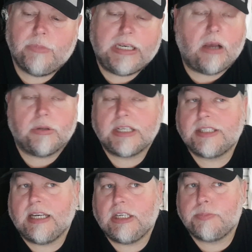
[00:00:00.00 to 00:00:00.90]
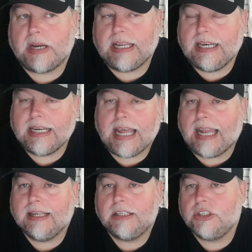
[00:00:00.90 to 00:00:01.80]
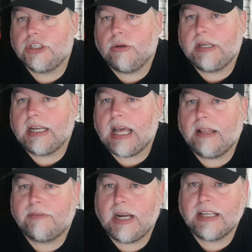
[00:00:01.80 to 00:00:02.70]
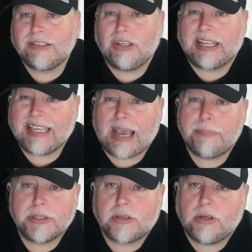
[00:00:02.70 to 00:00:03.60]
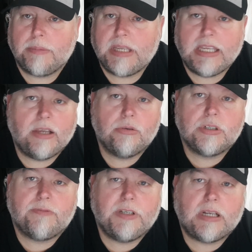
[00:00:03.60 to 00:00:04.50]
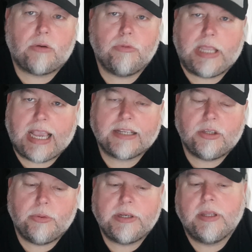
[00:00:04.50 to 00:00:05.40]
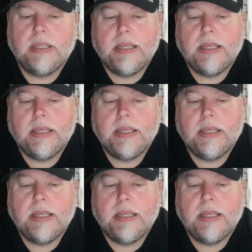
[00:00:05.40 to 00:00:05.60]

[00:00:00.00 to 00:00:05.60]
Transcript: We know that City's bringing in Haaland and Julian Alvarez, so the gap is going to be huge if we don't react to it.